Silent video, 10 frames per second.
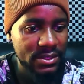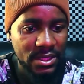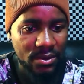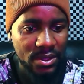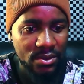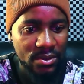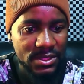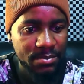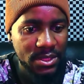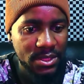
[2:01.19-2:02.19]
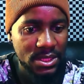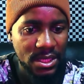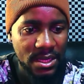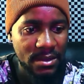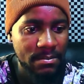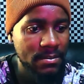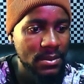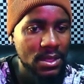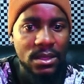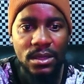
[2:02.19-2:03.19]
One of the speedy
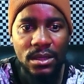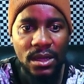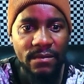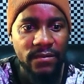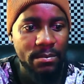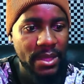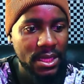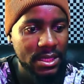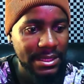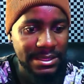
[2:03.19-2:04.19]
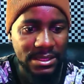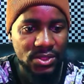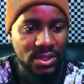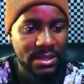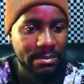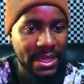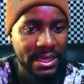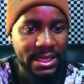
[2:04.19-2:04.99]
fullback is actually back,